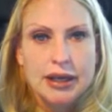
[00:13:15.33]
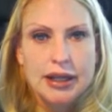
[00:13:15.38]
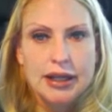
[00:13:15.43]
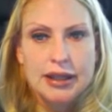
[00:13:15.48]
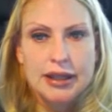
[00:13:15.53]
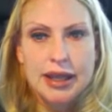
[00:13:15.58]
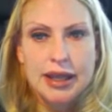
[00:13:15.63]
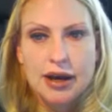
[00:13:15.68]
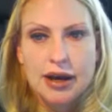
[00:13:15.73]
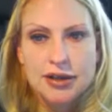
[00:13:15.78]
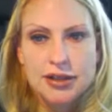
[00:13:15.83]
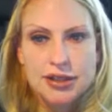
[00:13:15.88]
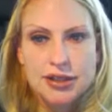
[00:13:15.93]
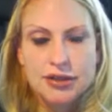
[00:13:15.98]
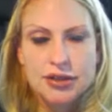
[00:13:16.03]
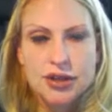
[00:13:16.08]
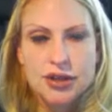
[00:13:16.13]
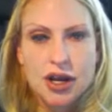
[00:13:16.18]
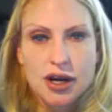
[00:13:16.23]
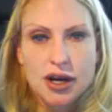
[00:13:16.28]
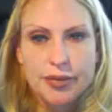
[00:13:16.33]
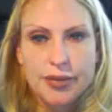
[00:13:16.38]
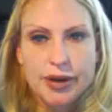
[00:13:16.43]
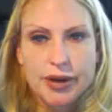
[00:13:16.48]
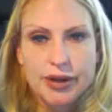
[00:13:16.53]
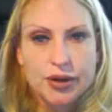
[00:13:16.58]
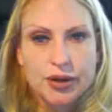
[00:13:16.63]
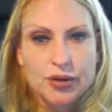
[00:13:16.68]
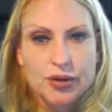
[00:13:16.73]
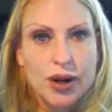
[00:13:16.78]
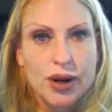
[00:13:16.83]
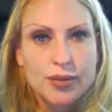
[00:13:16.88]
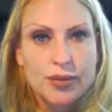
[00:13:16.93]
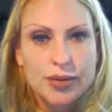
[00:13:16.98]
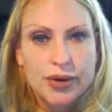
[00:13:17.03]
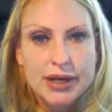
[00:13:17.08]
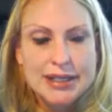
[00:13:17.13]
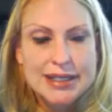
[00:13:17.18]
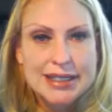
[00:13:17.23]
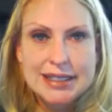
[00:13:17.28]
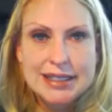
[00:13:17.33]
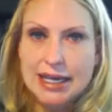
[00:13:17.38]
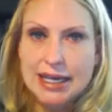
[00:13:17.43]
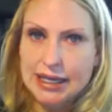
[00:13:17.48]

They also talk about their web presence